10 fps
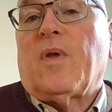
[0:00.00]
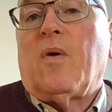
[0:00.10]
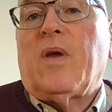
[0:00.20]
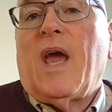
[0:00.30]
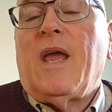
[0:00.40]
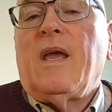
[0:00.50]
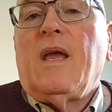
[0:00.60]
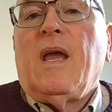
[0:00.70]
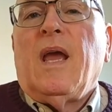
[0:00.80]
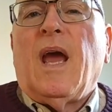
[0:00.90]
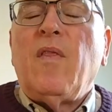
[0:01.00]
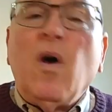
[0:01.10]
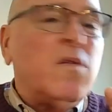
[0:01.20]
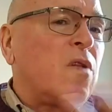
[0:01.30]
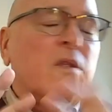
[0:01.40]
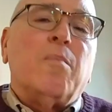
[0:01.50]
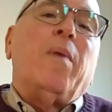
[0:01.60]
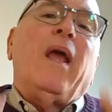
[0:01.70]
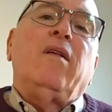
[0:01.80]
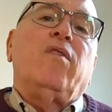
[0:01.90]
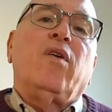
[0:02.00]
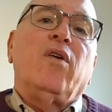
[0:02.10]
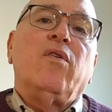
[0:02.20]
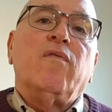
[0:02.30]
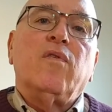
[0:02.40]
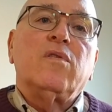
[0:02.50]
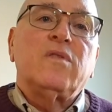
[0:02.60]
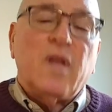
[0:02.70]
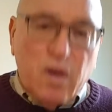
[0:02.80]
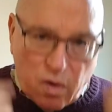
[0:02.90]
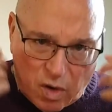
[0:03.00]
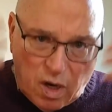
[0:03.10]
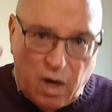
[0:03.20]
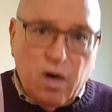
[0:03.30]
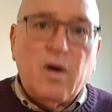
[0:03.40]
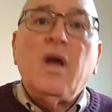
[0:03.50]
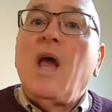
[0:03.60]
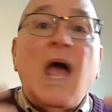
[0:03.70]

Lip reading: Okay? And those are the basic intervals that your ear